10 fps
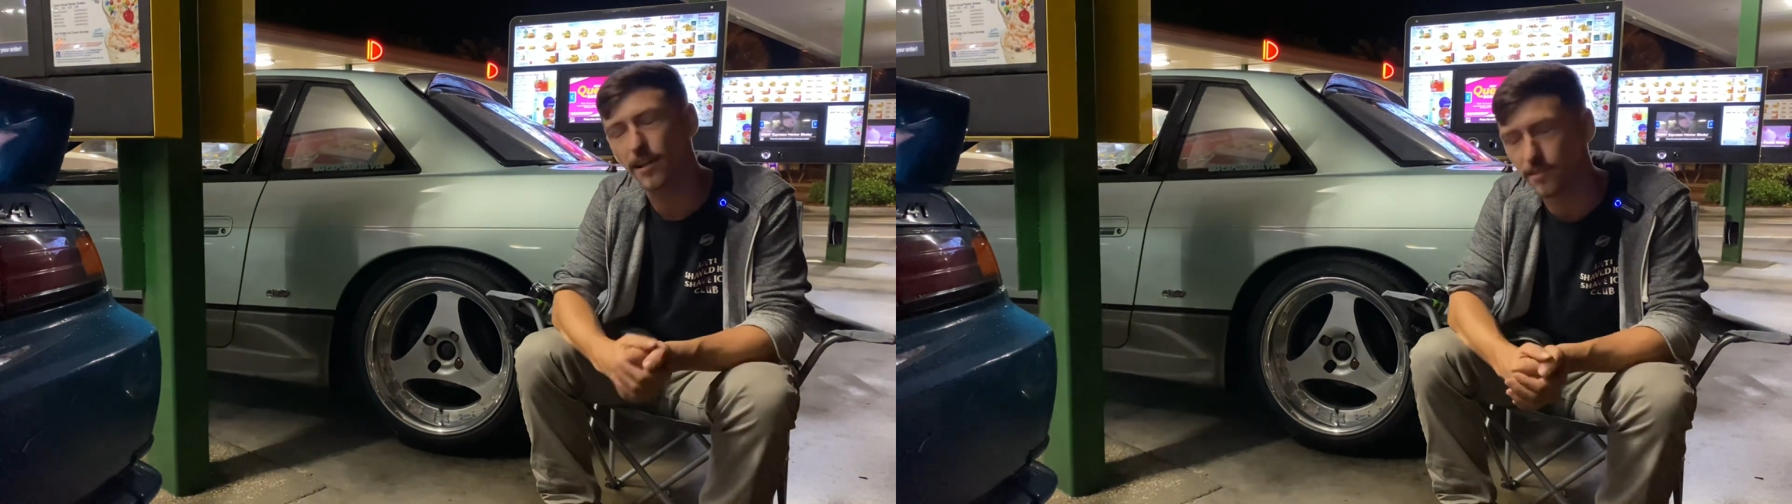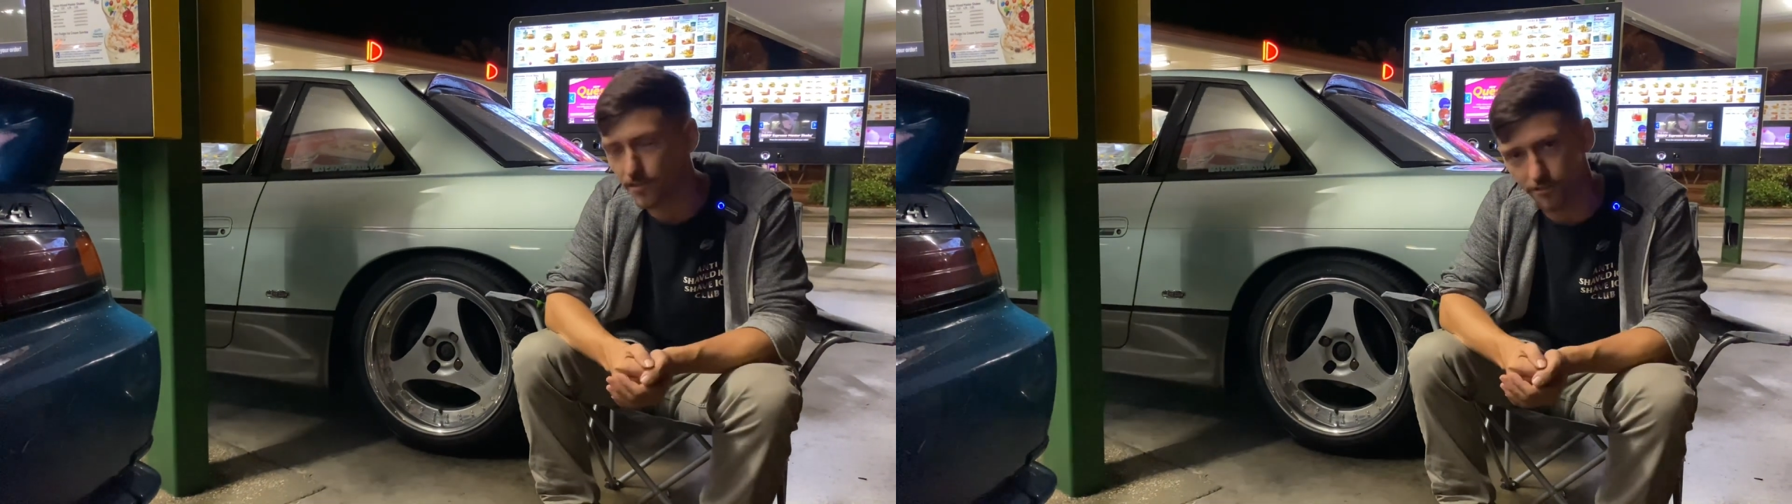
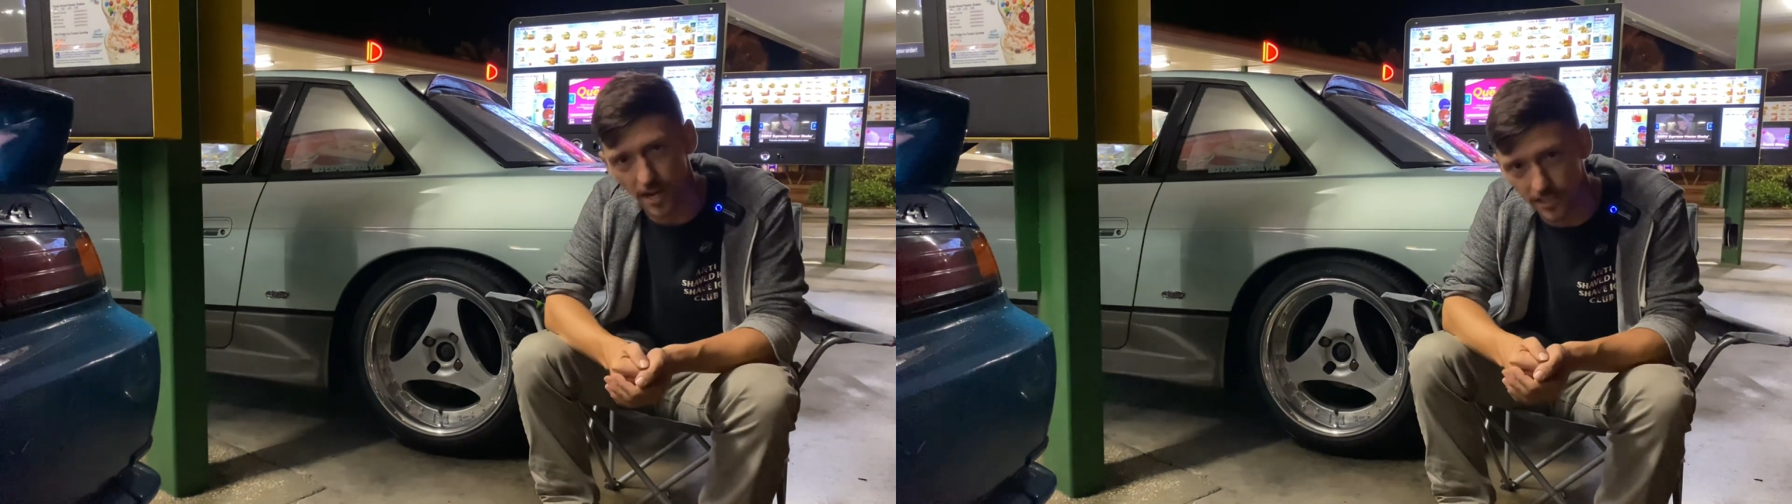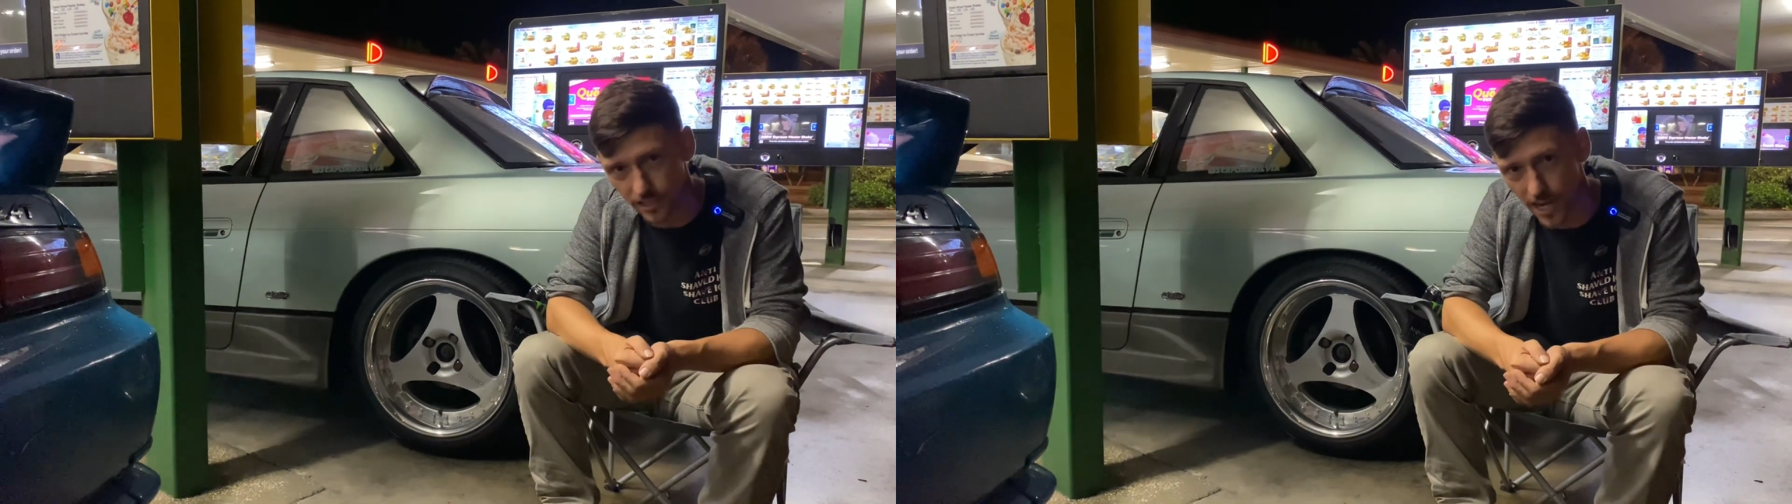thing for
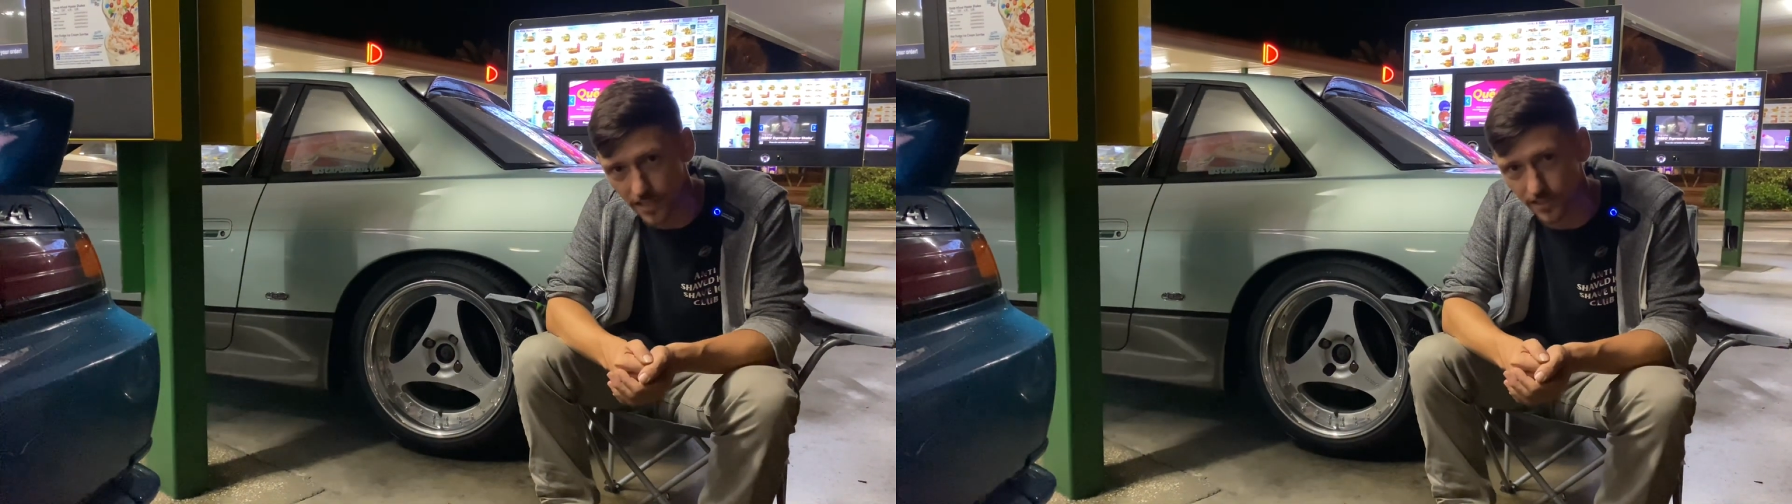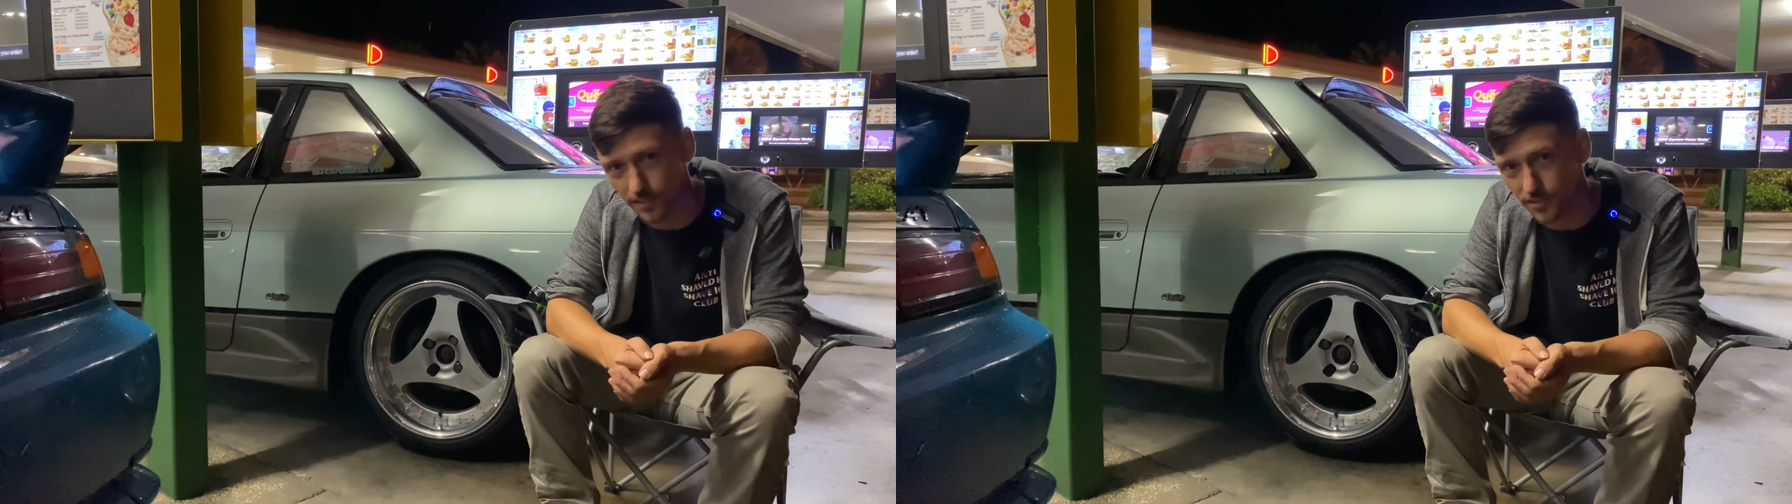
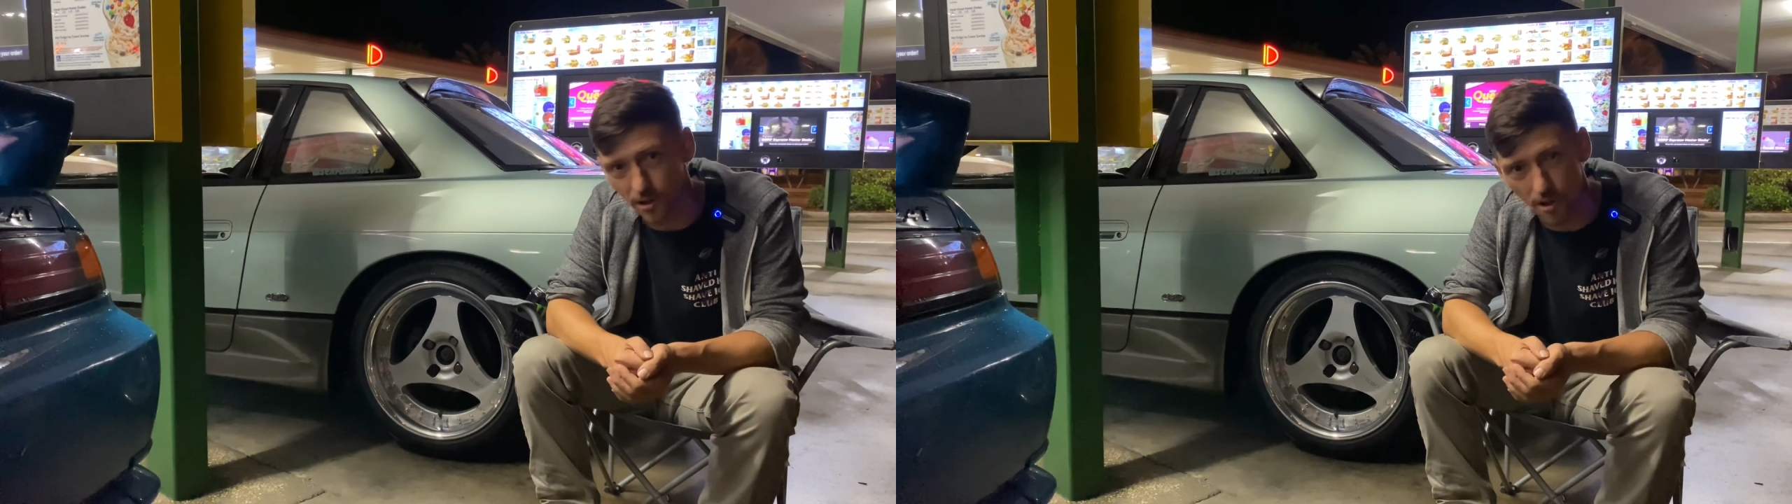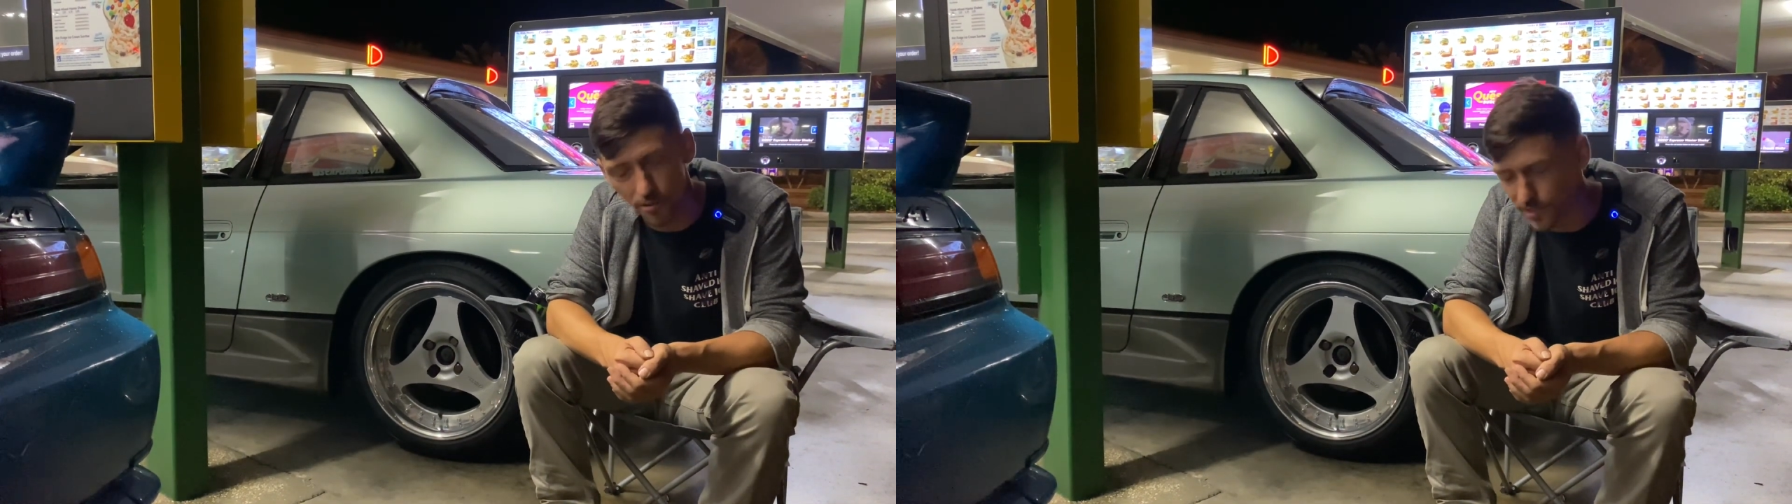Schassis.
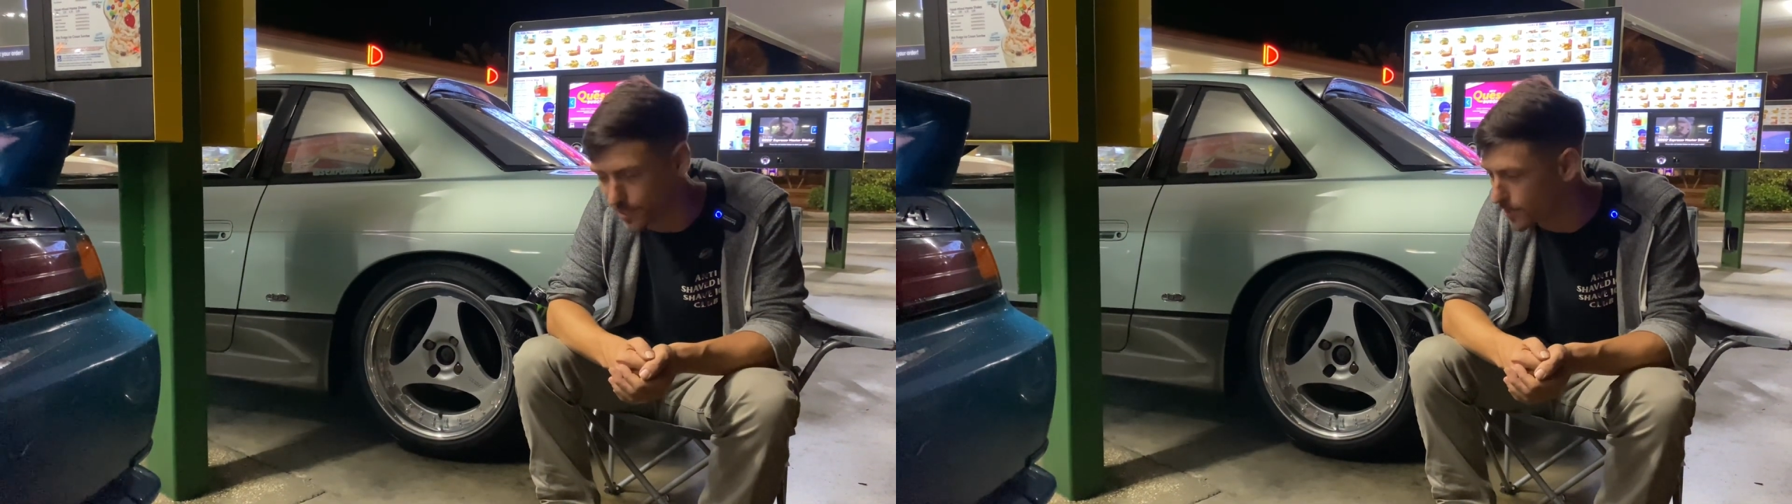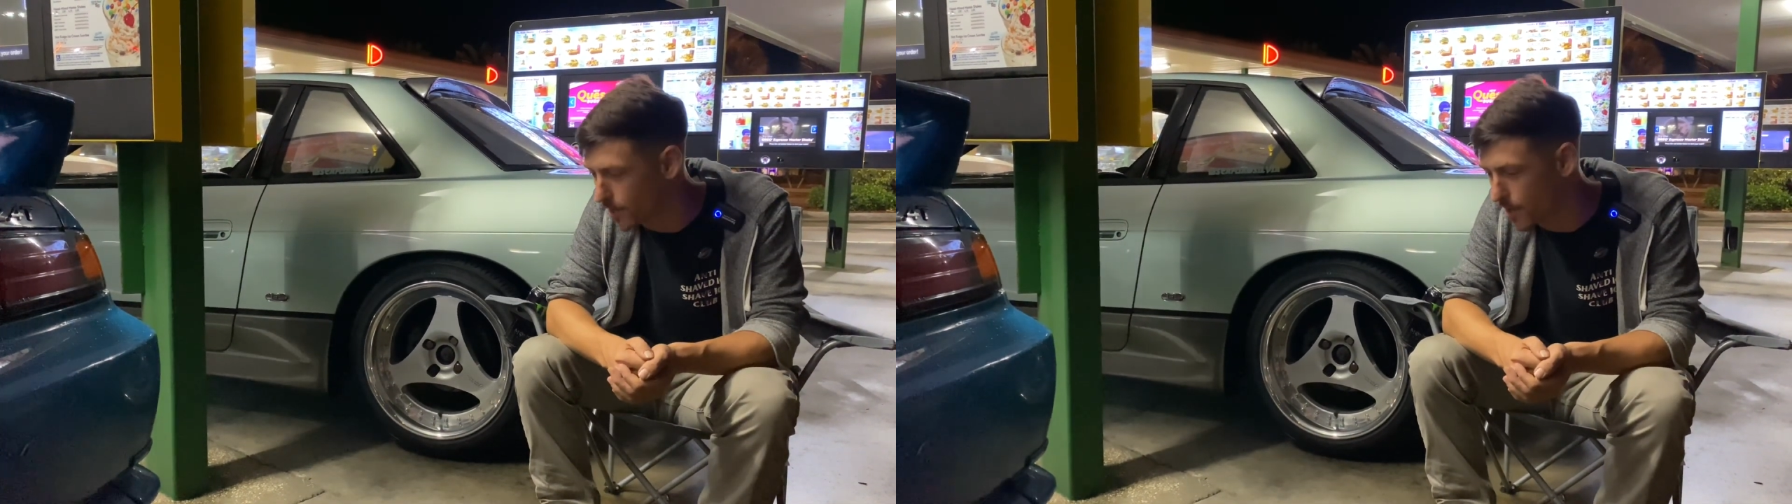Always.